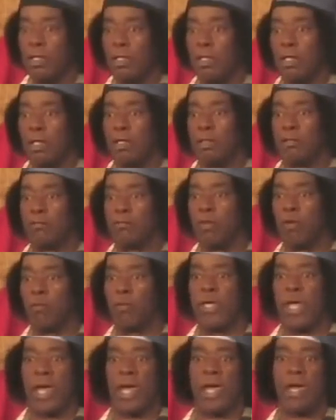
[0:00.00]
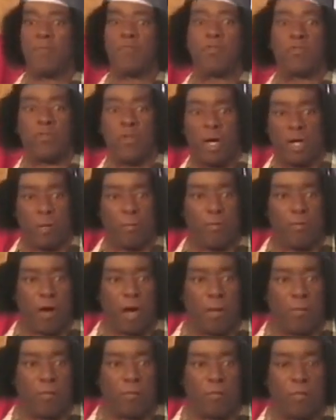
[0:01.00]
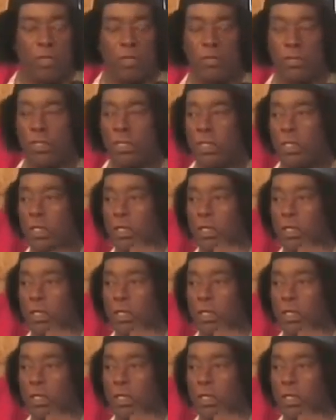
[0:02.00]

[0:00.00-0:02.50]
uh, so we have this kind of problem with